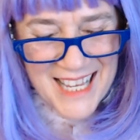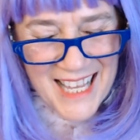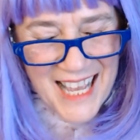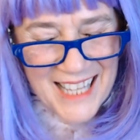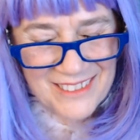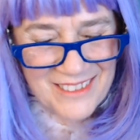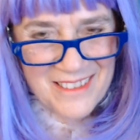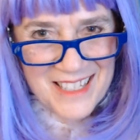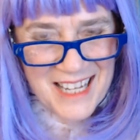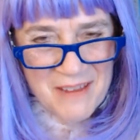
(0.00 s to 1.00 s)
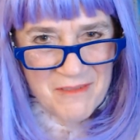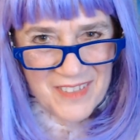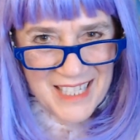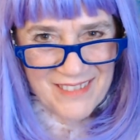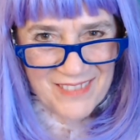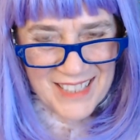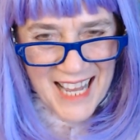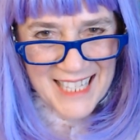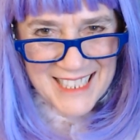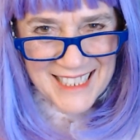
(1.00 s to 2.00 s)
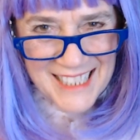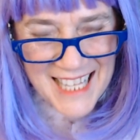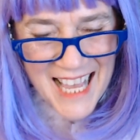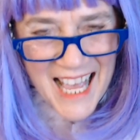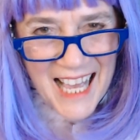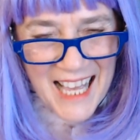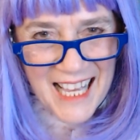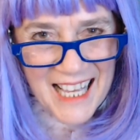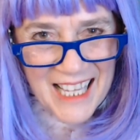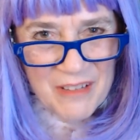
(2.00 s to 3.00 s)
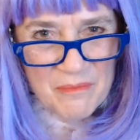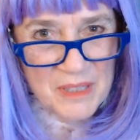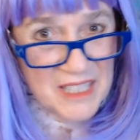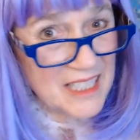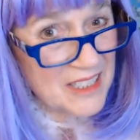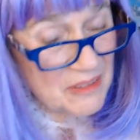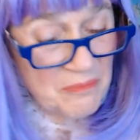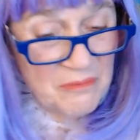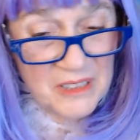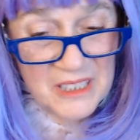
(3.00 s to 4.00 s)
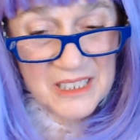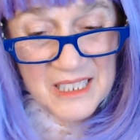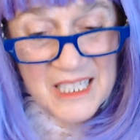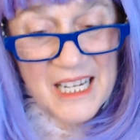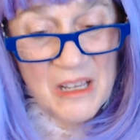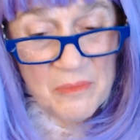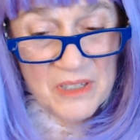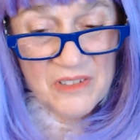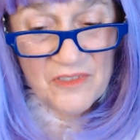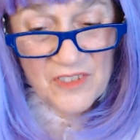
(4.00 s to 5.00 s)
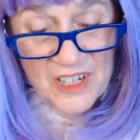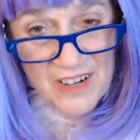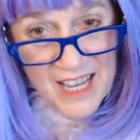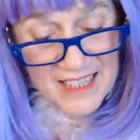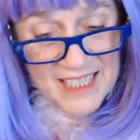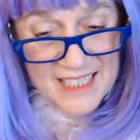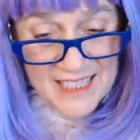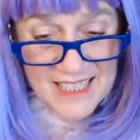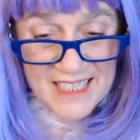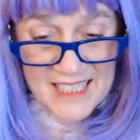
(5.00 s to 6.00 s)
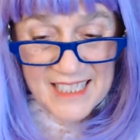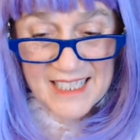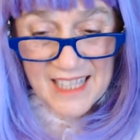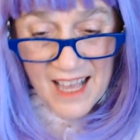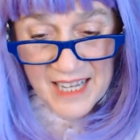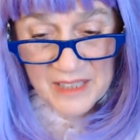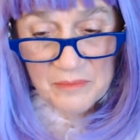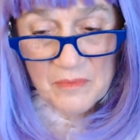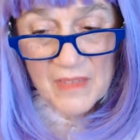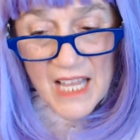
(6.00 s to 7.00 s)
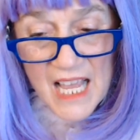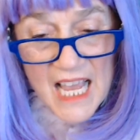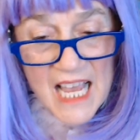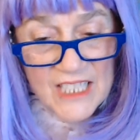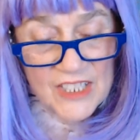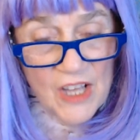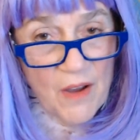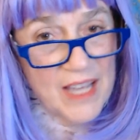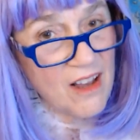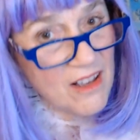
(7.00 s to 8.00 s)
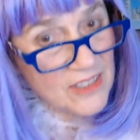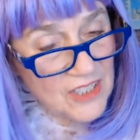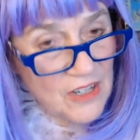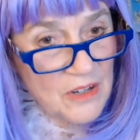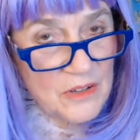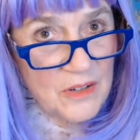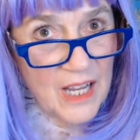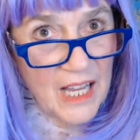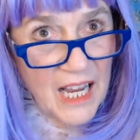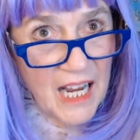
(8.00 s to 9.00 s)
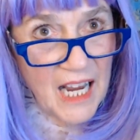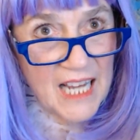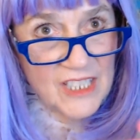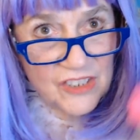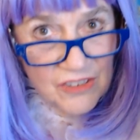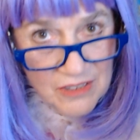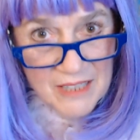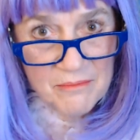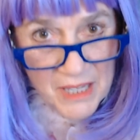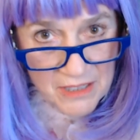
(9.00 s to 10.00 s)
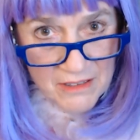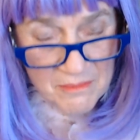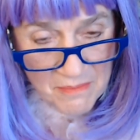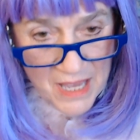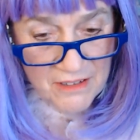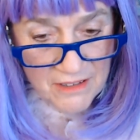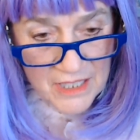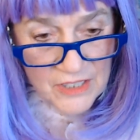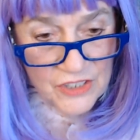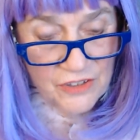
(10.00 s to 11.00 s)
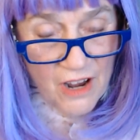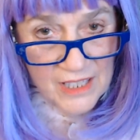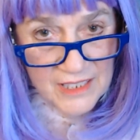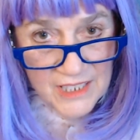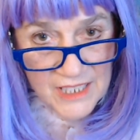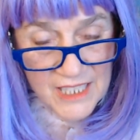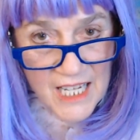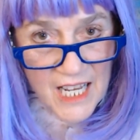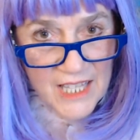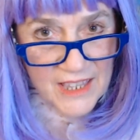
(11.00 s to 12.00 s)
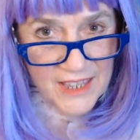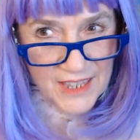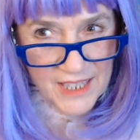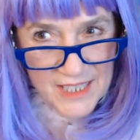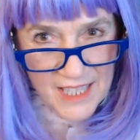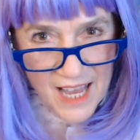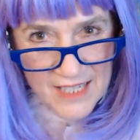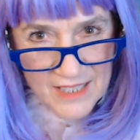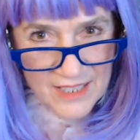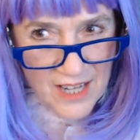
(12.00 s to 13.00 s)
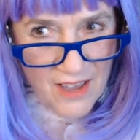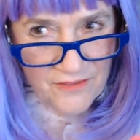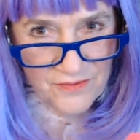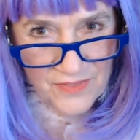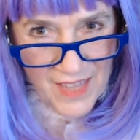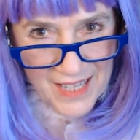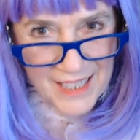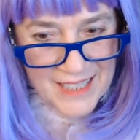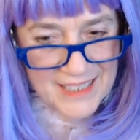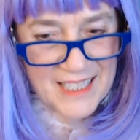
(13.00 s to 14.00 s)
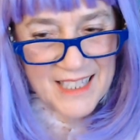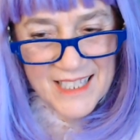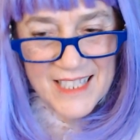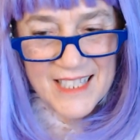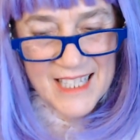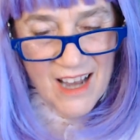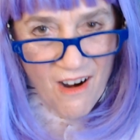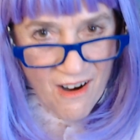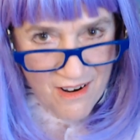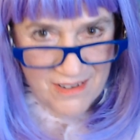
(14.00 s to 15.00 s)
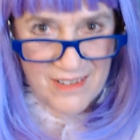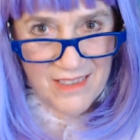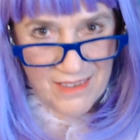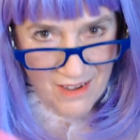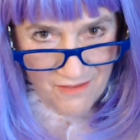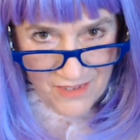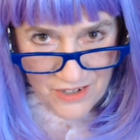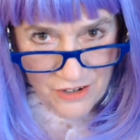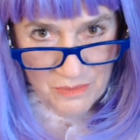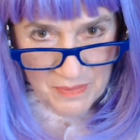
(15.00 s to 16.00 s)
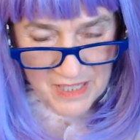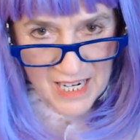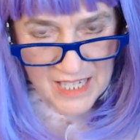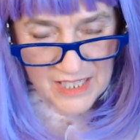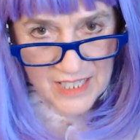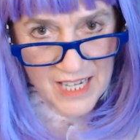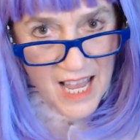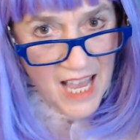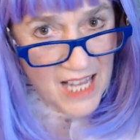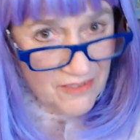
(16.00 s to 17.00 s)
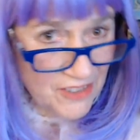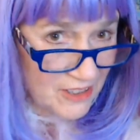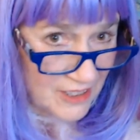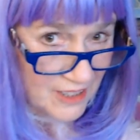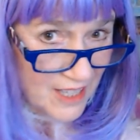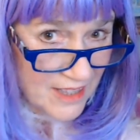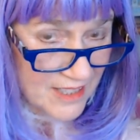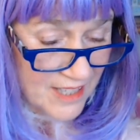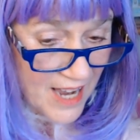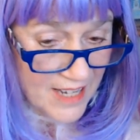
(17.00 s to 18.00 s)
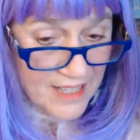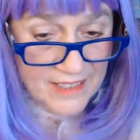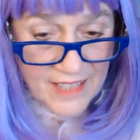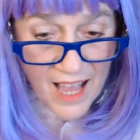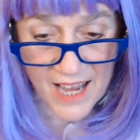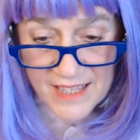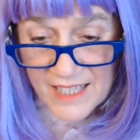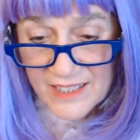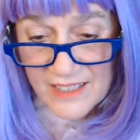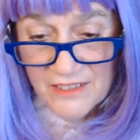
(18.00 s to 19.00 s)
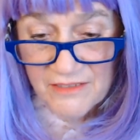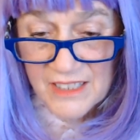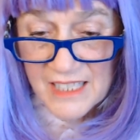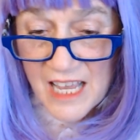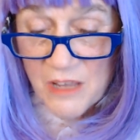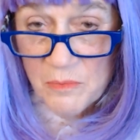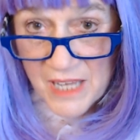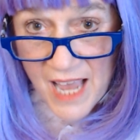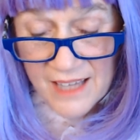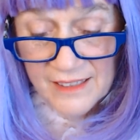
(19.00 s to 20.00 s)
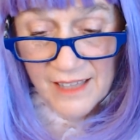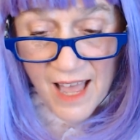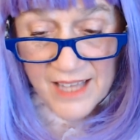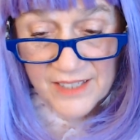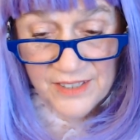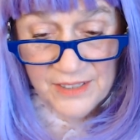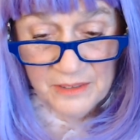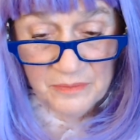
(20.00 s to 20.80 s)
I don't know the name of it even, actually. But that it's really good at helping you figure out the ascendant sign. So, and also, as you get better and better at astrology, this kind of stuff, that, like I said, this is the art of interpretation. And if you're a little on the psychic side, that's going to really help you out a lot too.